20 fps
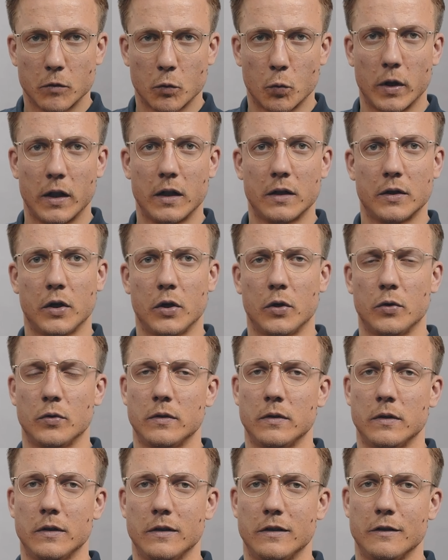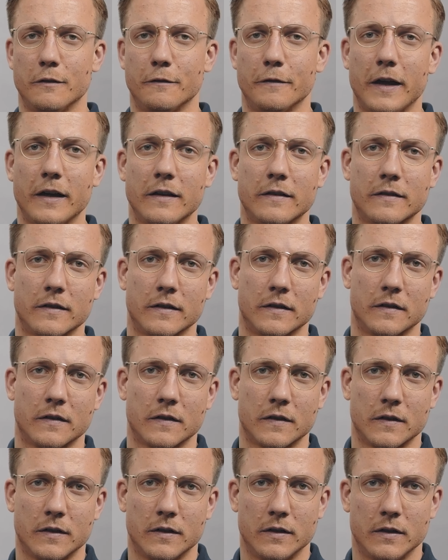well-known
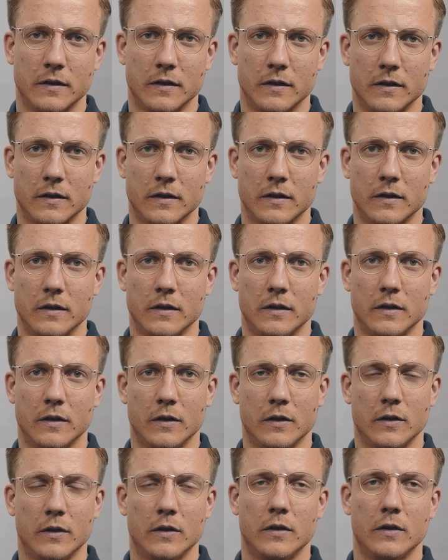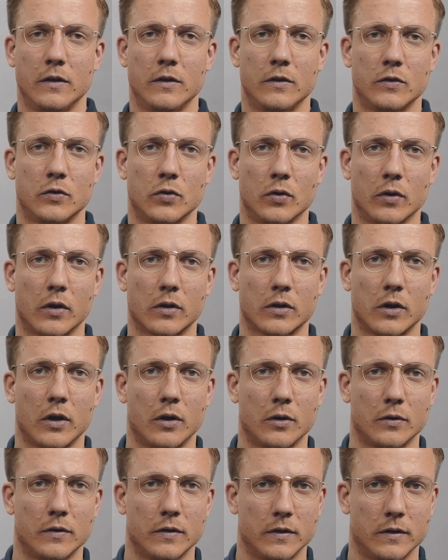devices to lock
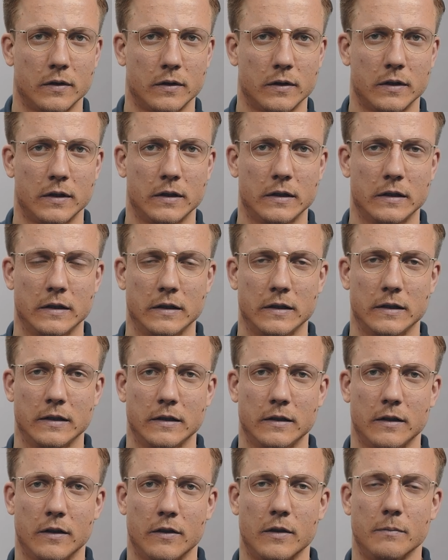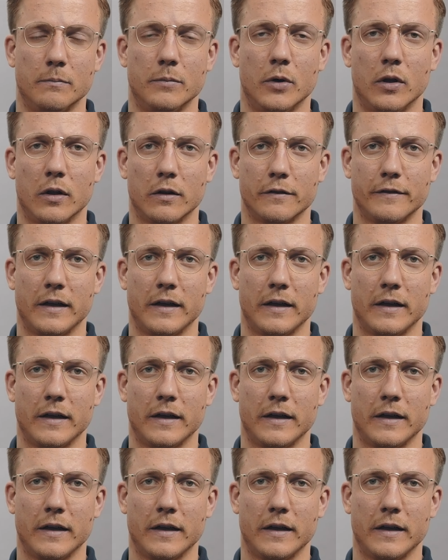out the ball